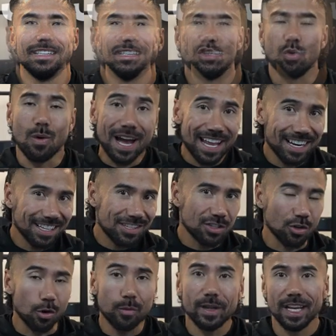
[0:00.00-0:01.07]
Joanna
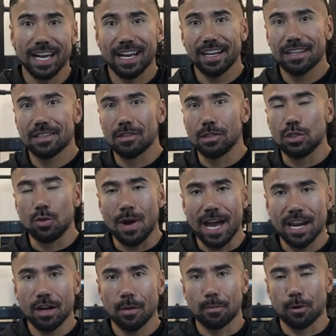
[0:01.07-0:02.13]
Sobiak. So
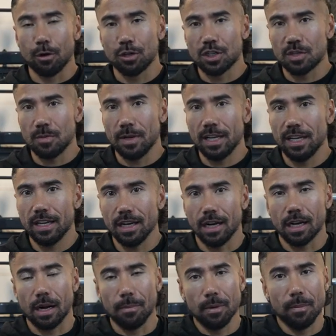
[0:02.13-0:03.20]
Joanna approached me a
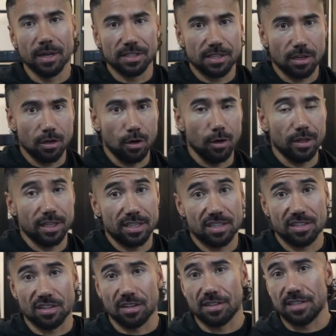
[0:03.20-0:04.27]
couple months ago, and this
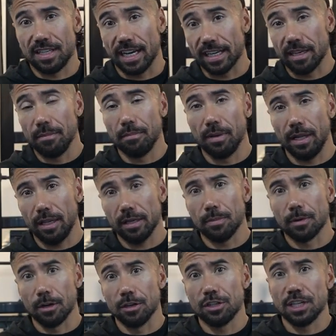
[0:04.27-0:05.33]
is our second belly
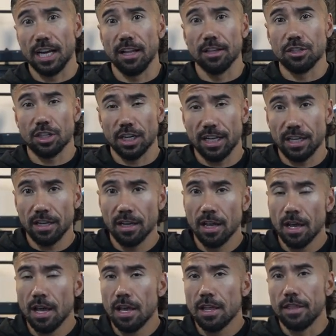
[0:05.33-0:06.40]
burn challenge in.
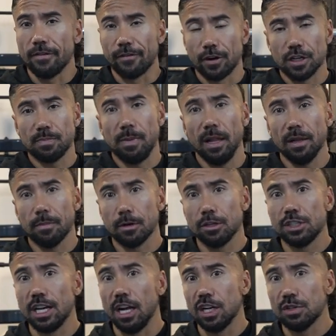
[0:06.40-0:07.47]
The first belly burn
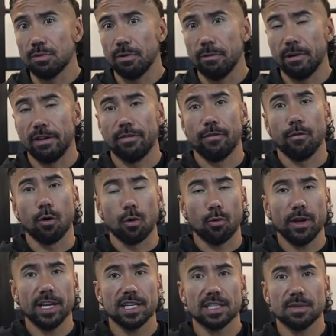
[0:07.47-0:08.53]
challenge, we went four
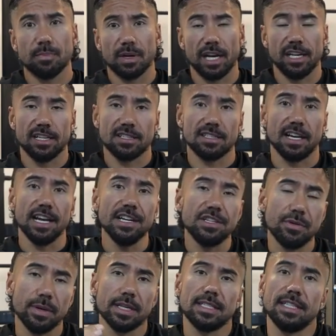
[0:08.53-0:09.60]
weeks, but I decided
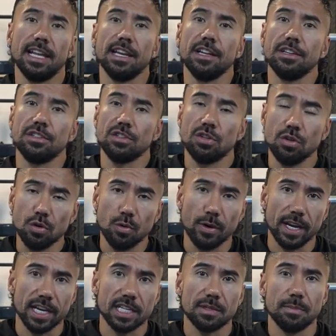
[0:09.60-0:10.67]
to extend it two
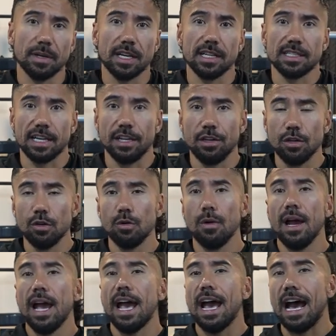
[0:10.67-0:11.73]
weeks because I knew
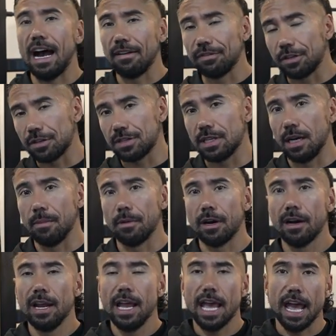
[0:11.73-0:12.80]
after
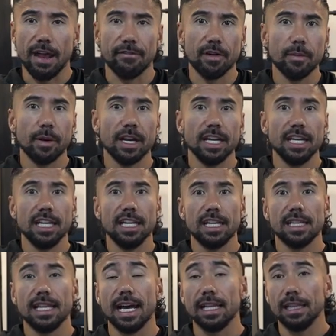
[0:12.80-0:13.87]
summer, everybody
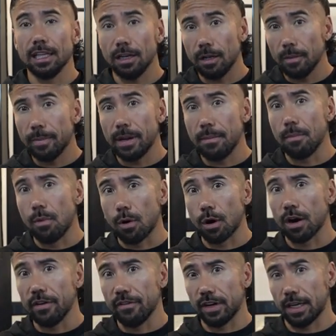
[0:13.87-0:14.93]
needed that little bit
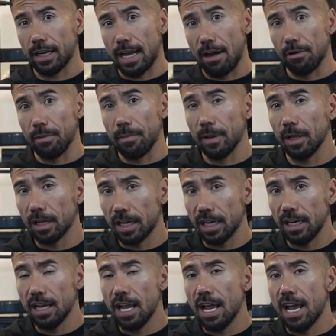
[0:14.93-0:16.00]
more of
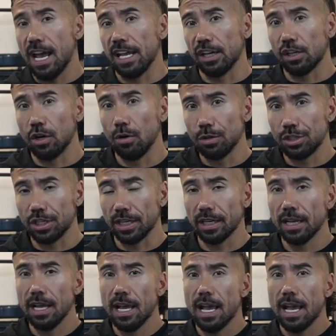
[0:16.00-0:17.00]
accountability and coaching.